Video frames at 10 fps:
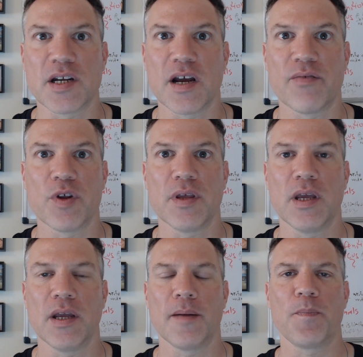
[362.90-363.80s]
and
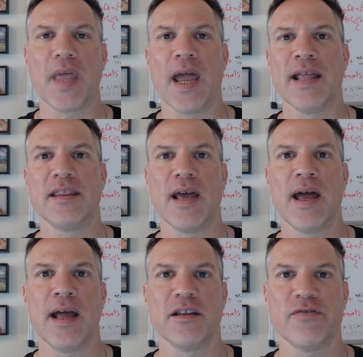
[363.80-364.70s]
everything, and
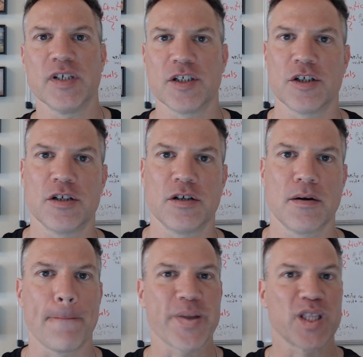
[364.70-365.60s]
then the visitor
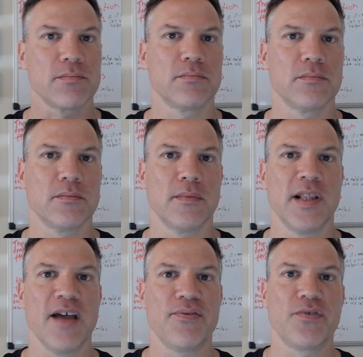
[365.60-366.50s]

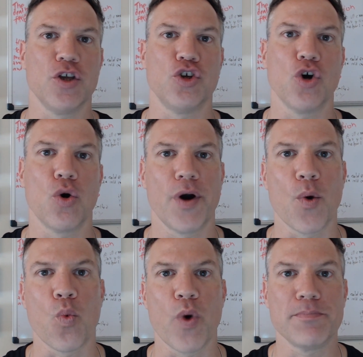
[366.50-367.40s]
left your
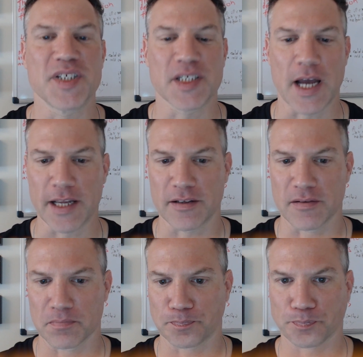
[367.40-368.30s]
website.
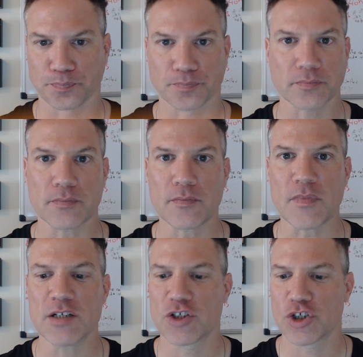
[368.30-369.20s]

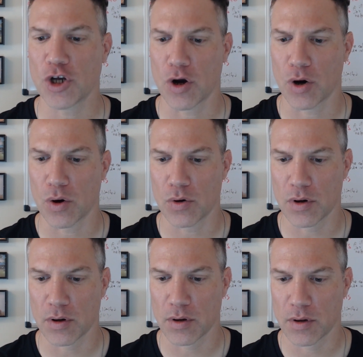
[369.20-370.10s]

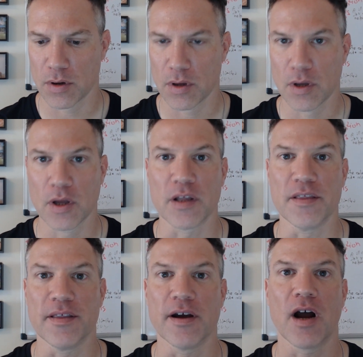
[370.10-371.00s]
So
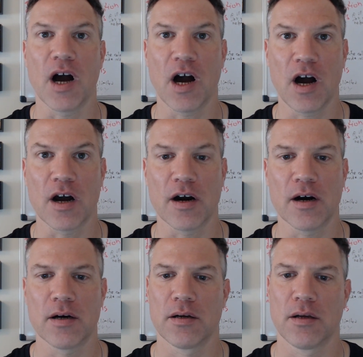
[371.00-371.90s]
there are